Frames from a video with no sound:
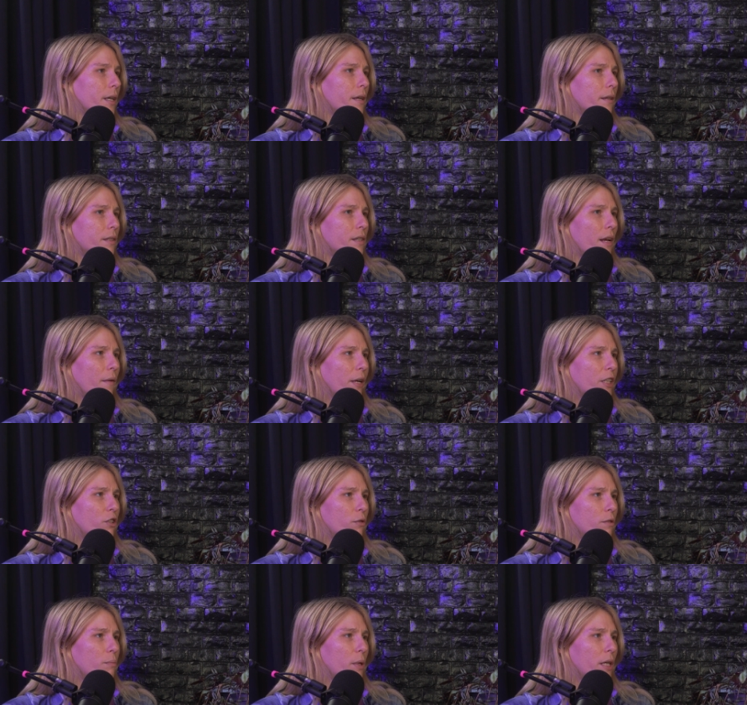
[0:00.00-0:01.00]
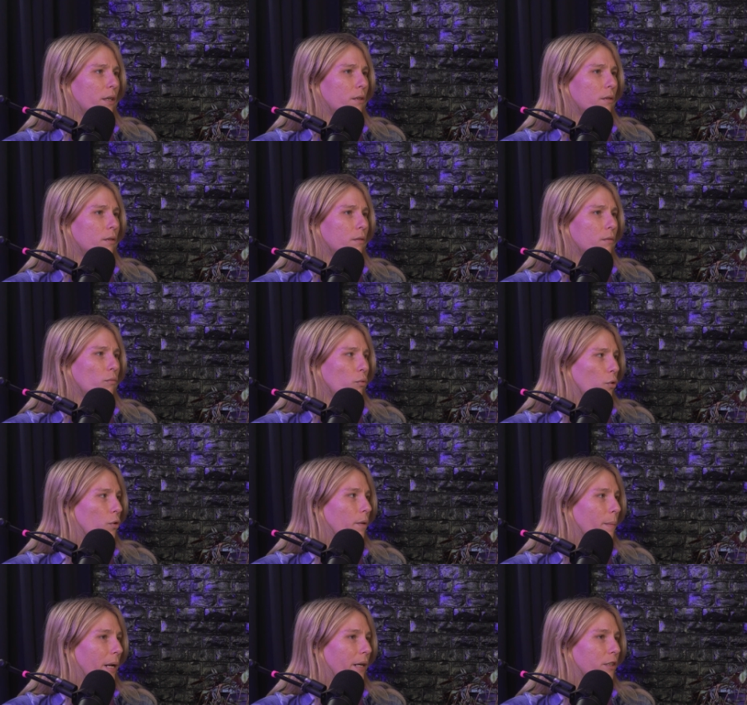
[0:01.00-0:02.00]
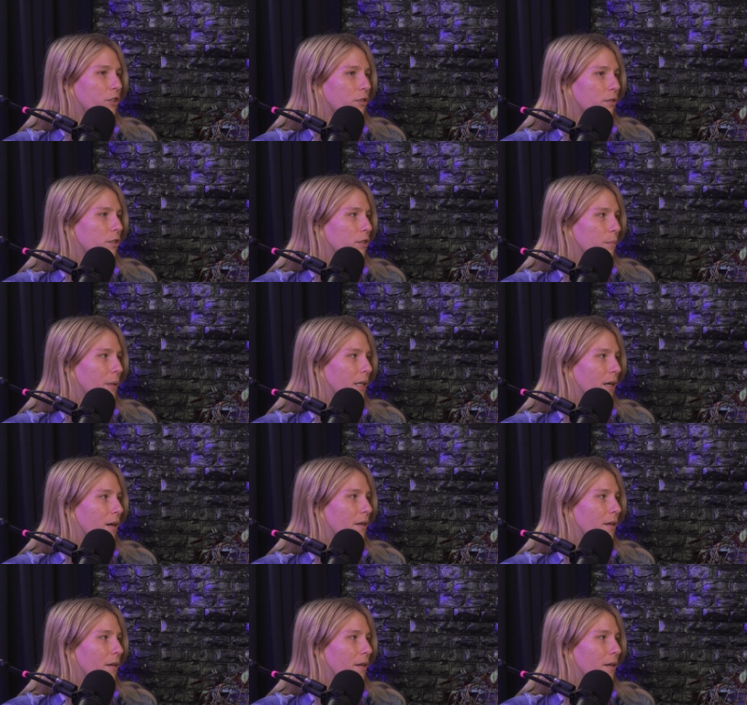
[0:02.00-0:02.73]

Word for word: yeah it's not like she was being rude about it she was just being